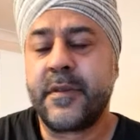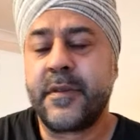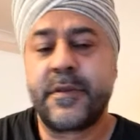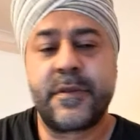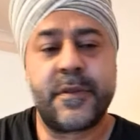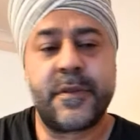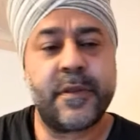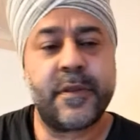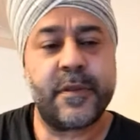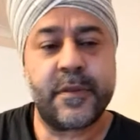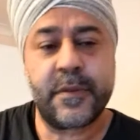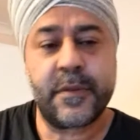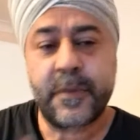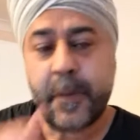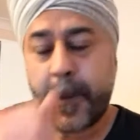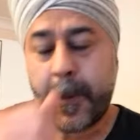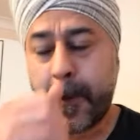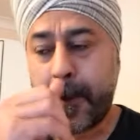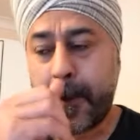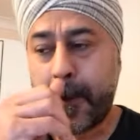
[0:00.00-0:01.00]

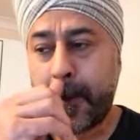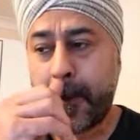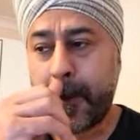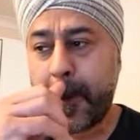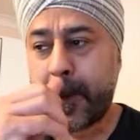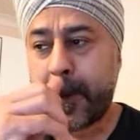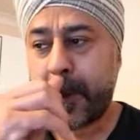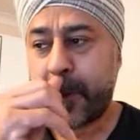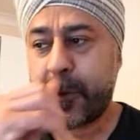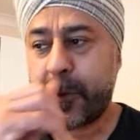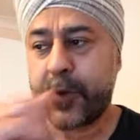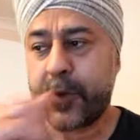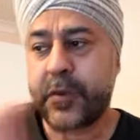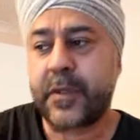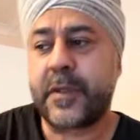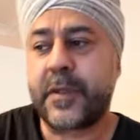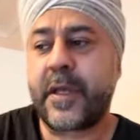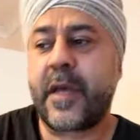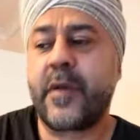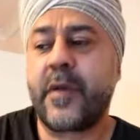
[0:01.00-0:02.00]
So come on
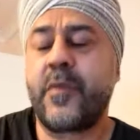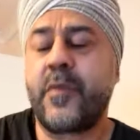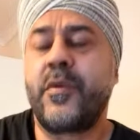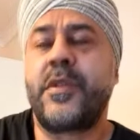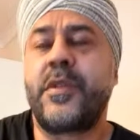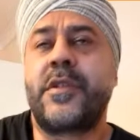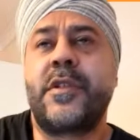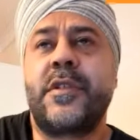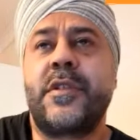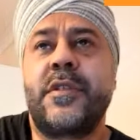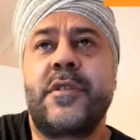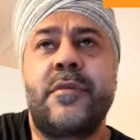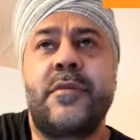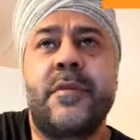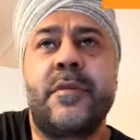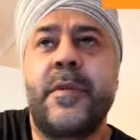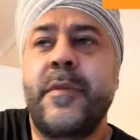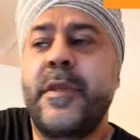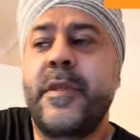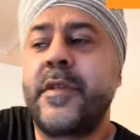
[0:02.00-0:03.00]
to that, which is,
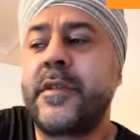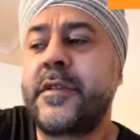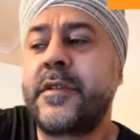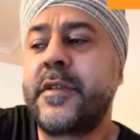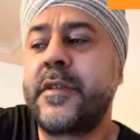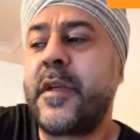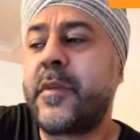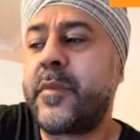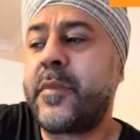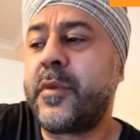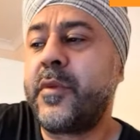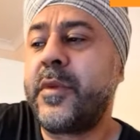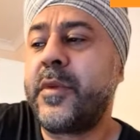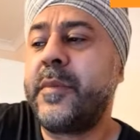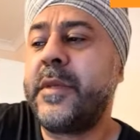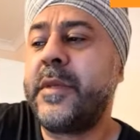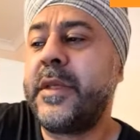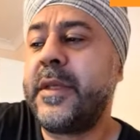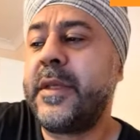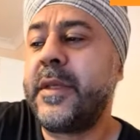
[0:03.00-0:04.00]
an example
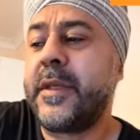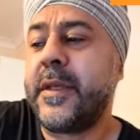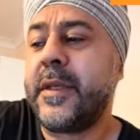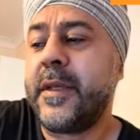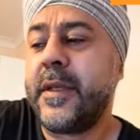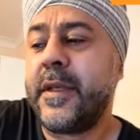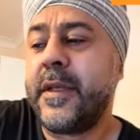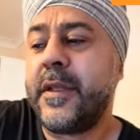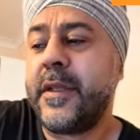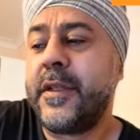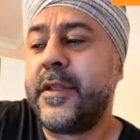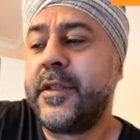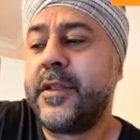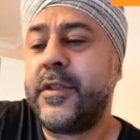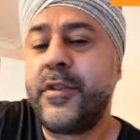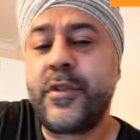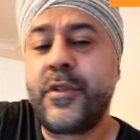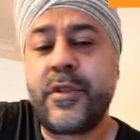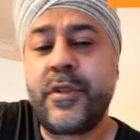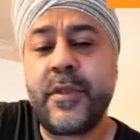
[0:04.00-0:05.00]
would be,
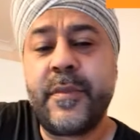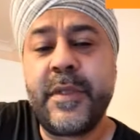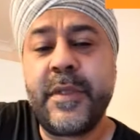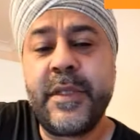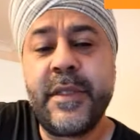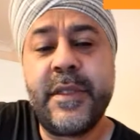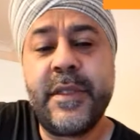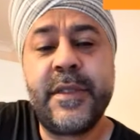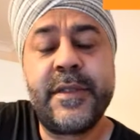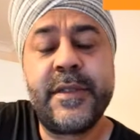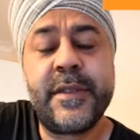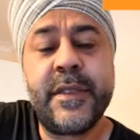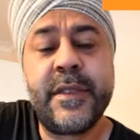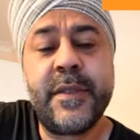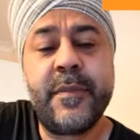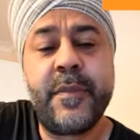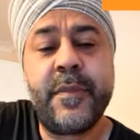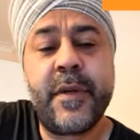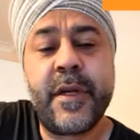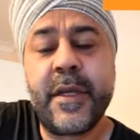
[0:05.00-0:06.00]
you could be
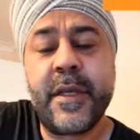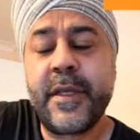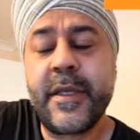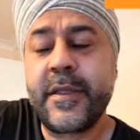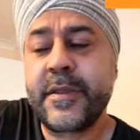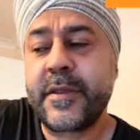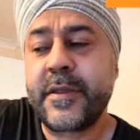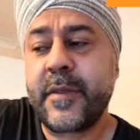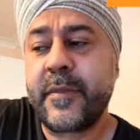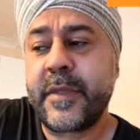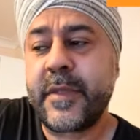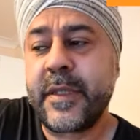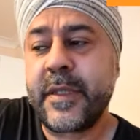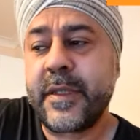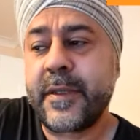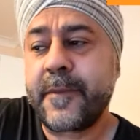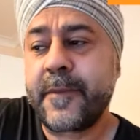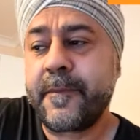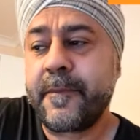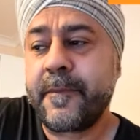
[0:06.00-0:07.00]
easily buying something